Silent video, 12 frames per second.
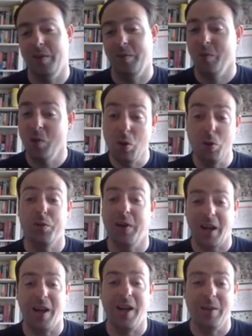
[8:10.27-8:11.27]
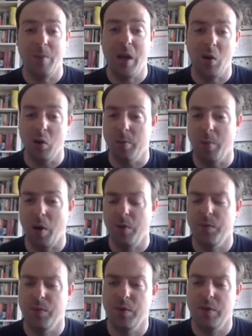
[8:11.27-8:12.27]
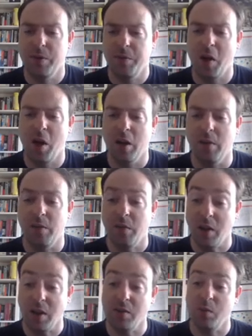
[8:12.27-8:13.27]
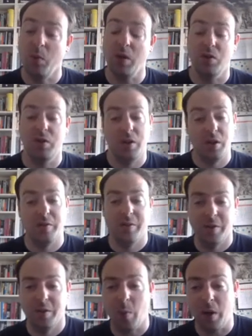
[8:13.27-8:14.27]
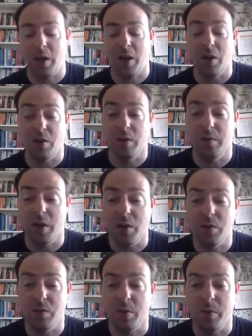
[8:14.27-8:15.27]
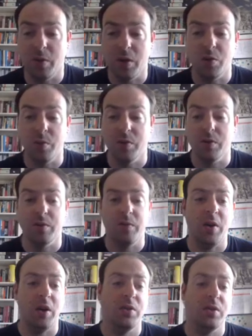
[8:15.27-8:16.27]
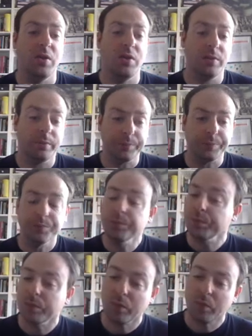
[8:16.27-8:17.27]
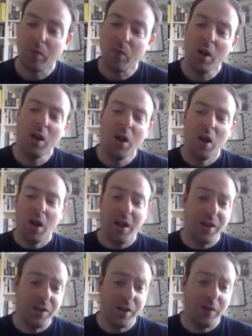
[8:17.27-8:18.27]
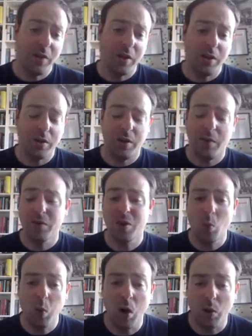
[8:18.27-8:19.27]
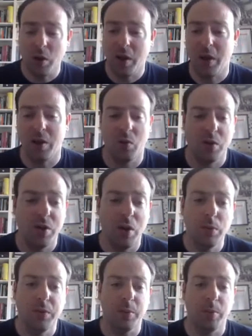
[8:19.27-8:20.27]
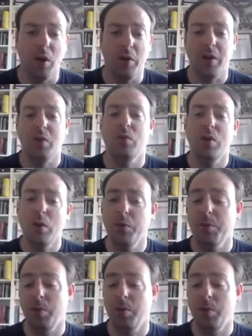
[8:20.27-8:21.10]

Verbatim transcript: Norfolk and Mary both survive this, which went against the advice of some of Elizabeth's advisors in 71, you then get the Ridolfi plot. Now, the Ridolfi